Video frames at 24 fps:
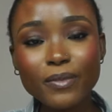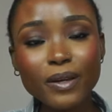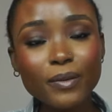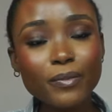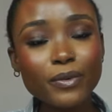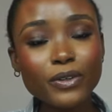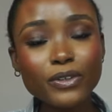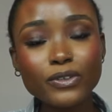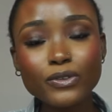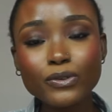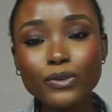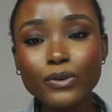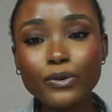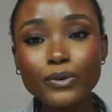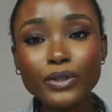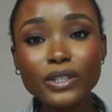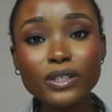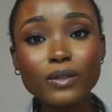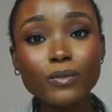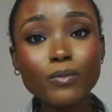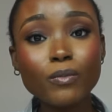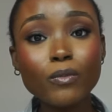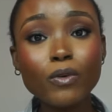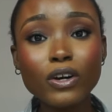maybe you go
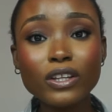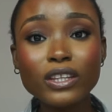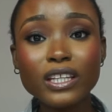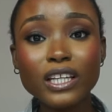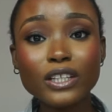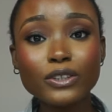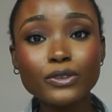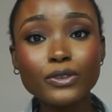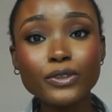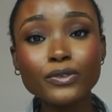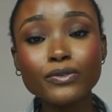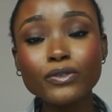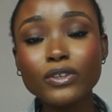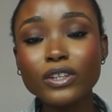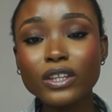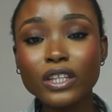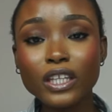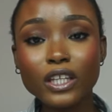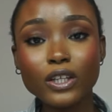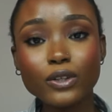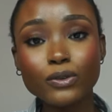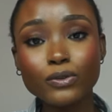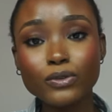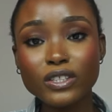with more than you even
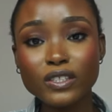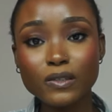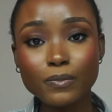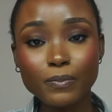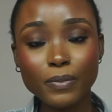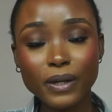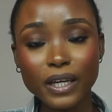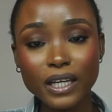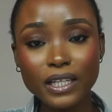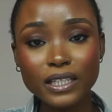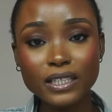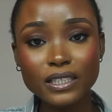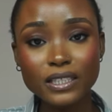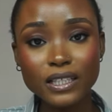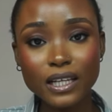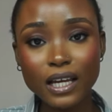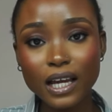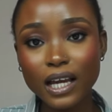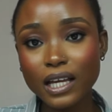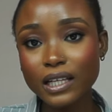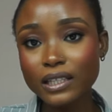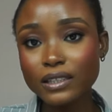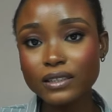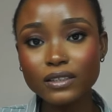think you'd spend,
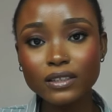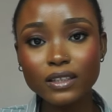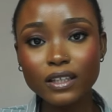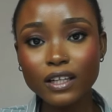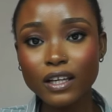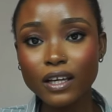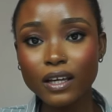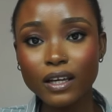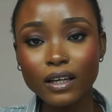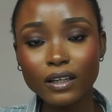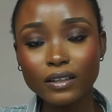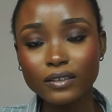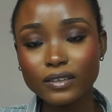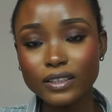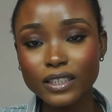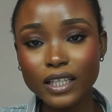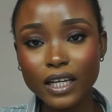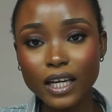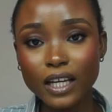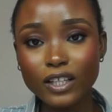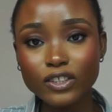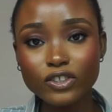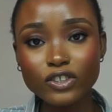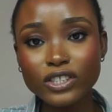and
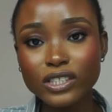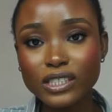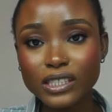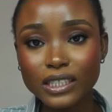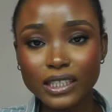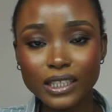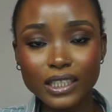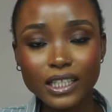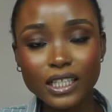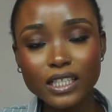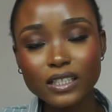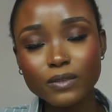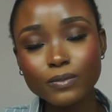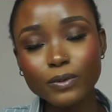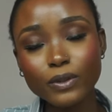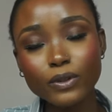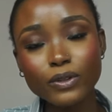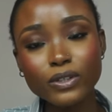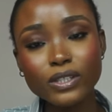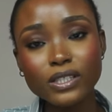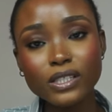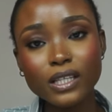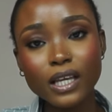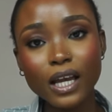yeah, just in case,
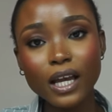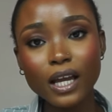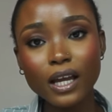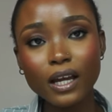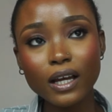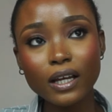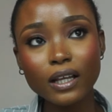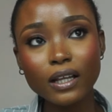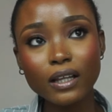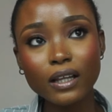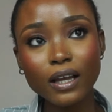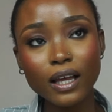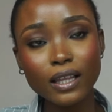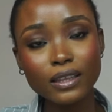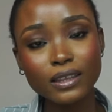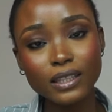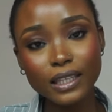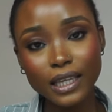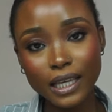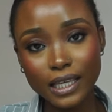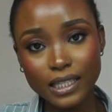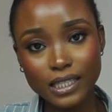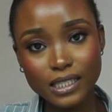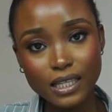because at
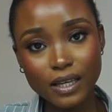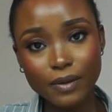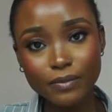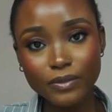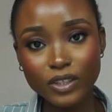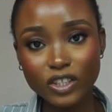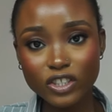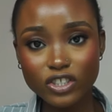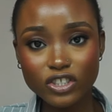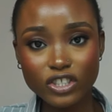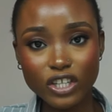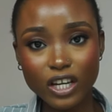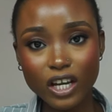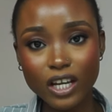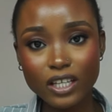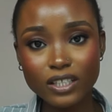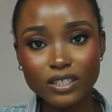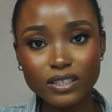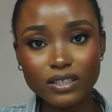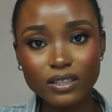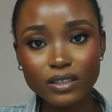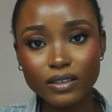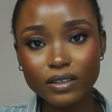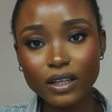the ATM they
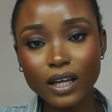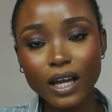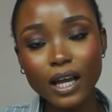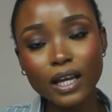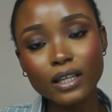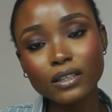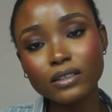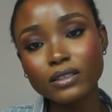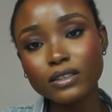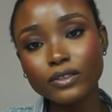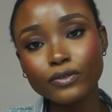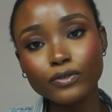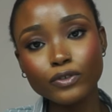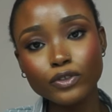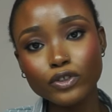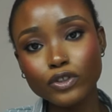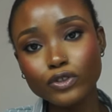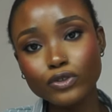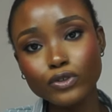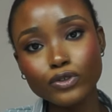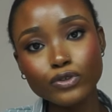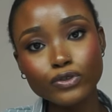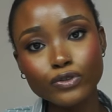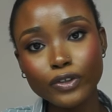charge, and if you
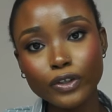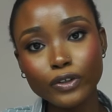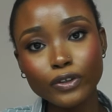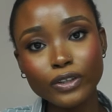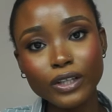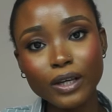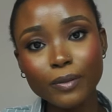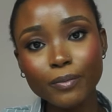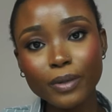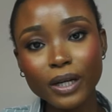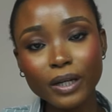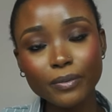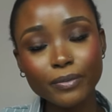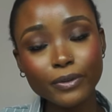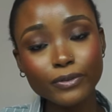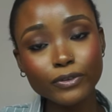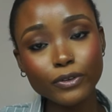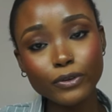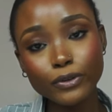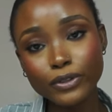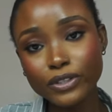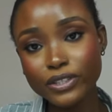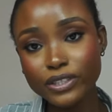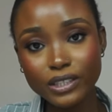just go to a regular bank
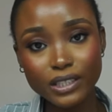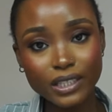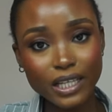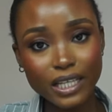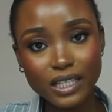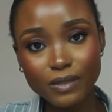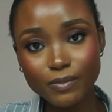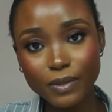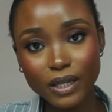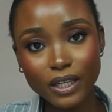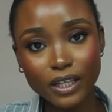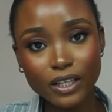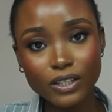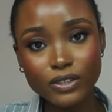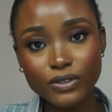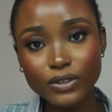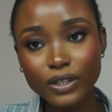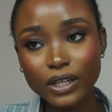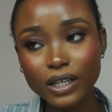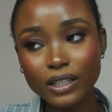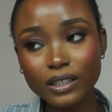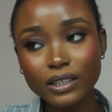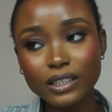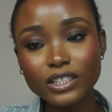before going to the night market, you
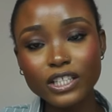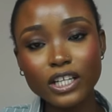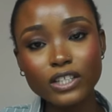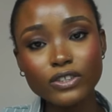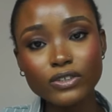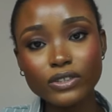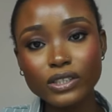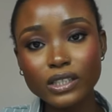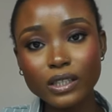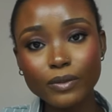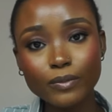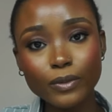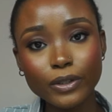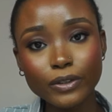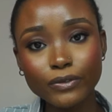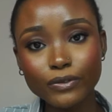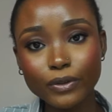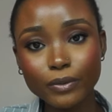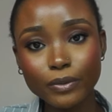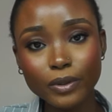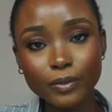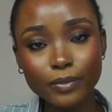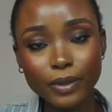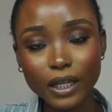can literally just take money
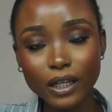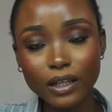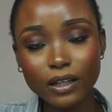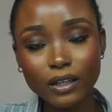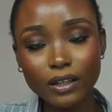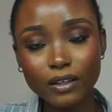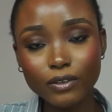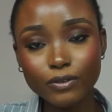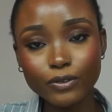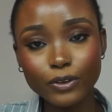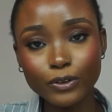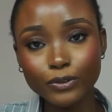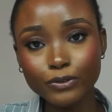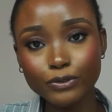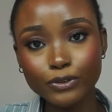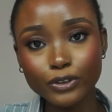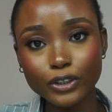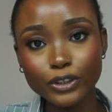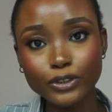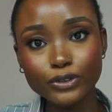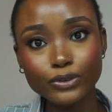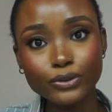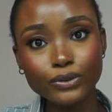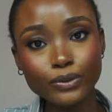from the bank for
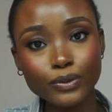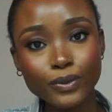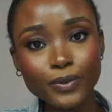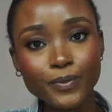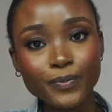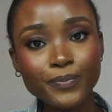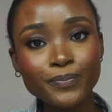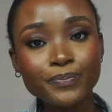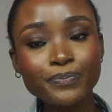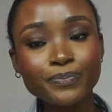free. So